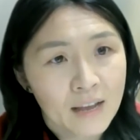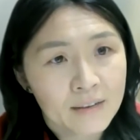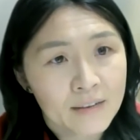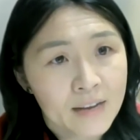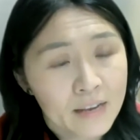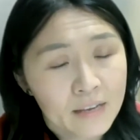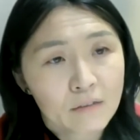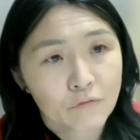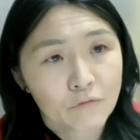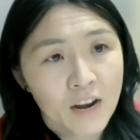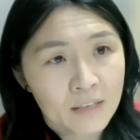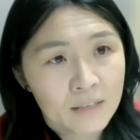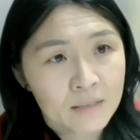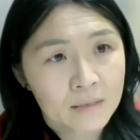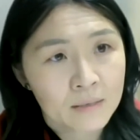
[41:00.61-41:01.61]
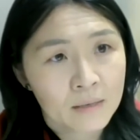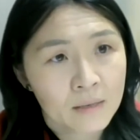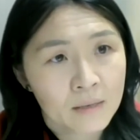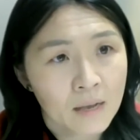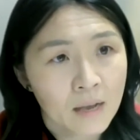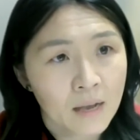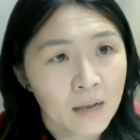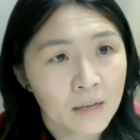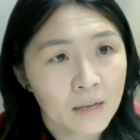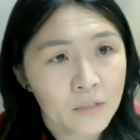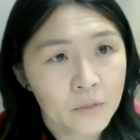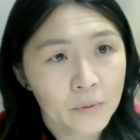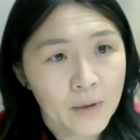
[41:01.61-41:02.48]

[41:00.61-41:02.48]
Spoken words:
negative rights to